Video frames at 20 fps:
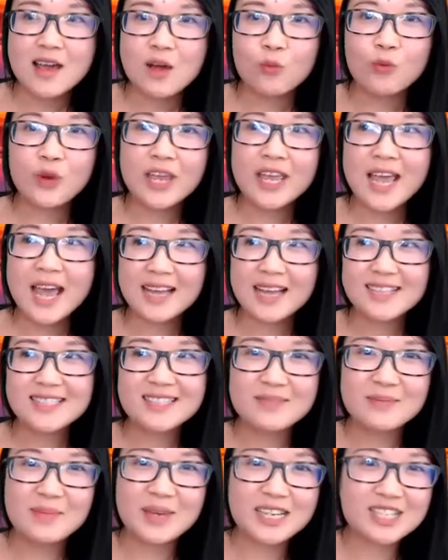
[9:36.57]
we had
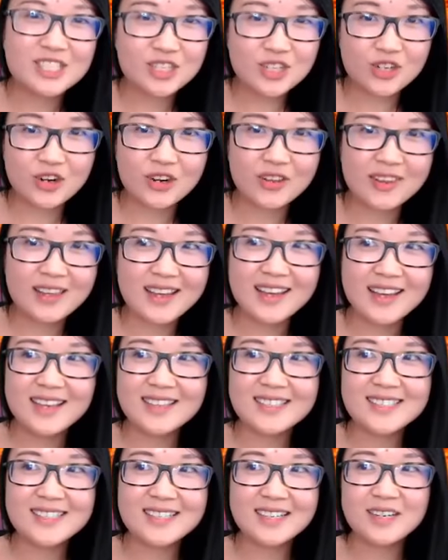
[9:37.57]
to make sure that
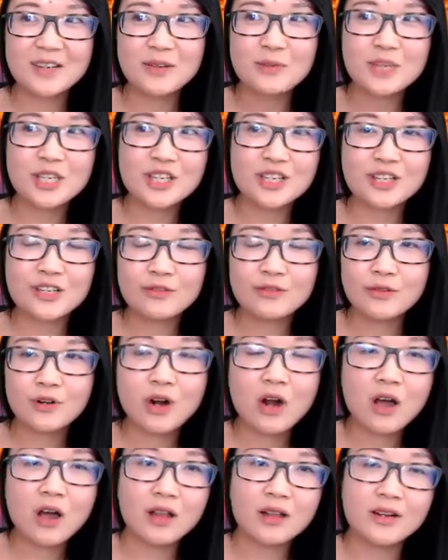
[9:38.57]
it's going to be good
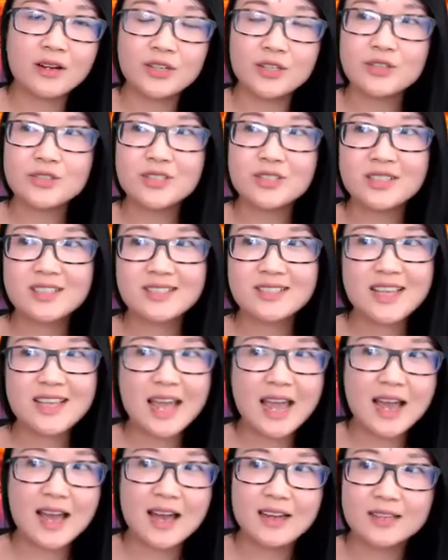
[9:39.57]
for all our users
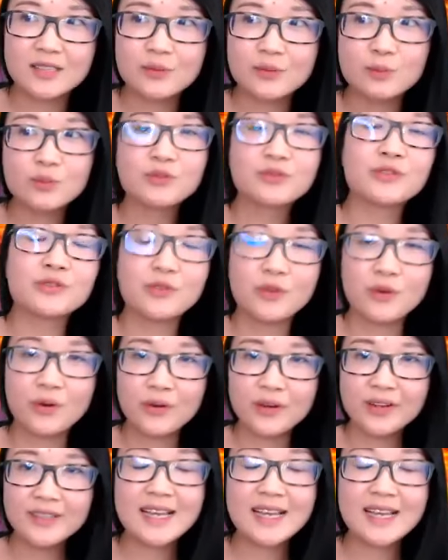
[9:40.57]
and moving forward,